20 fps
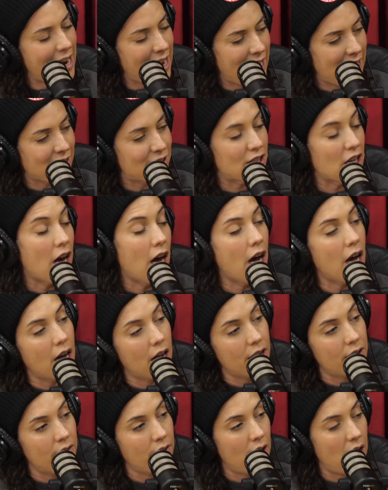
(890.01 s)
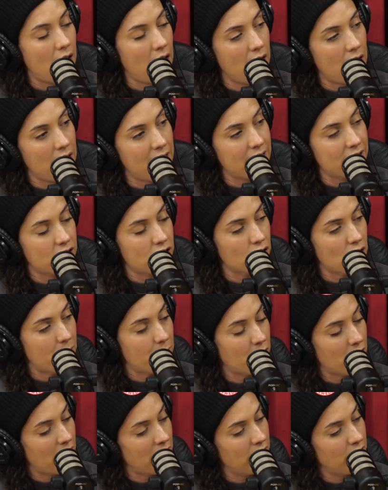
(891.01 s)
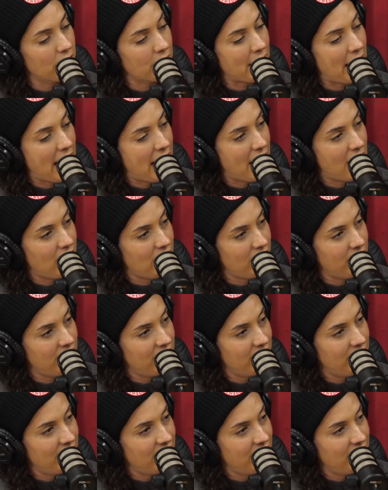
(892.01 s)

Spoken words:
And I saw on Instagram you got a little gal.